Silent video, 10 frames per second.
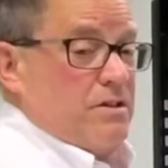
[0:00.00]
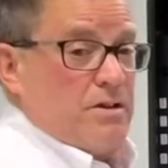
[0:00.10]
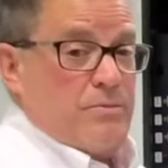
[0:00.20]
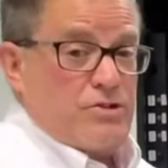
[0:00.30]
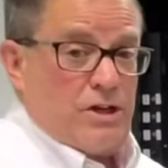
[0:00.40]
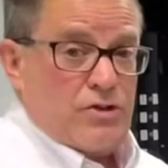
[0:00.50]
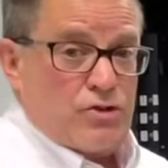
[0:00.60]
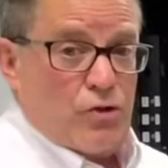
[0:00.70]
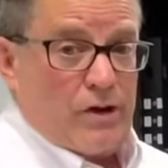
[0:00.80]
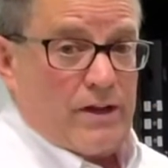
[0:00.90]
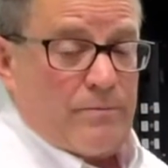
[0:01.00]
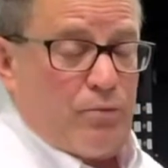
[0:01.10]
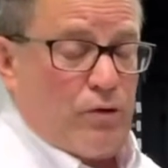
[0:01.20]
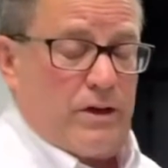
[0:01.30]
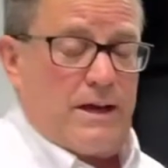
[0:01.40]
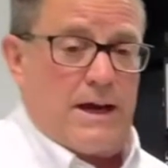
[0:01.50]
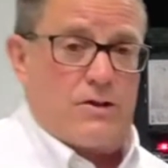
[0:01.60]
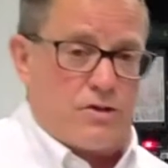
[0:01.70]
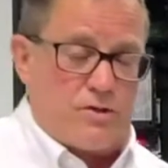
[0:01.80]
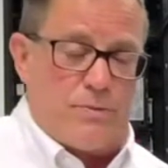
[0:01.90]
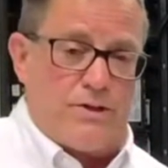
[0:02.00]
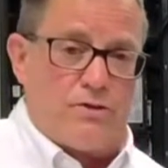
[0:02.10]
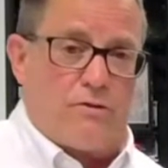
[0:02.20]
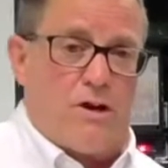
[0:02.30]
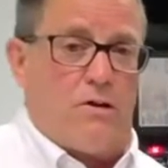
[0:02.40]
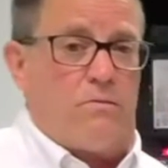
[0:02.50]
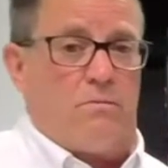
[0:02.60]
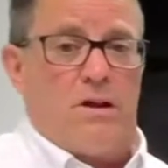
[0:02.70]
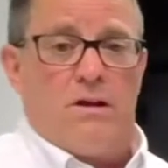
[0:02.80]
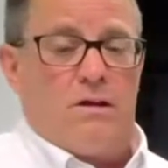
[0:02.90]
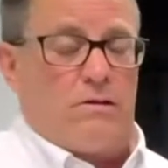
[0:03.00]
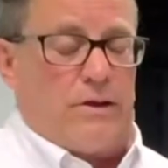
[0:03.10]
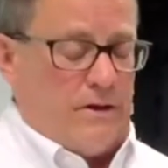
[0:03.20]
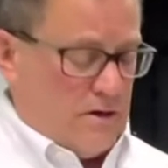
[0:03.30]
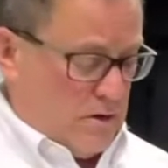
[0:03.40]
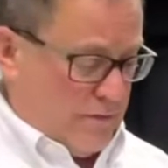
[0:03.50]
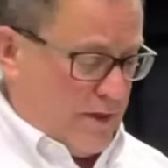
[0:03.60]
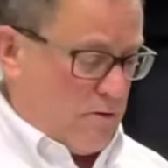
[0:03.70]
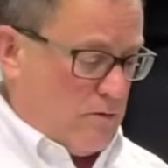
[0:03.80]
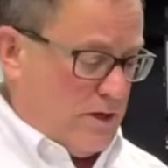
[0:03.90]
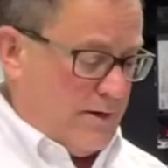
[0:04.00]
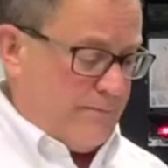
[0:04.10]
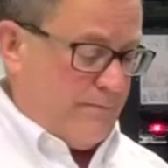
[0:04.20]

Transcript: your machine's dirty. Pull your cash dispenser out, clean it out thoroughly.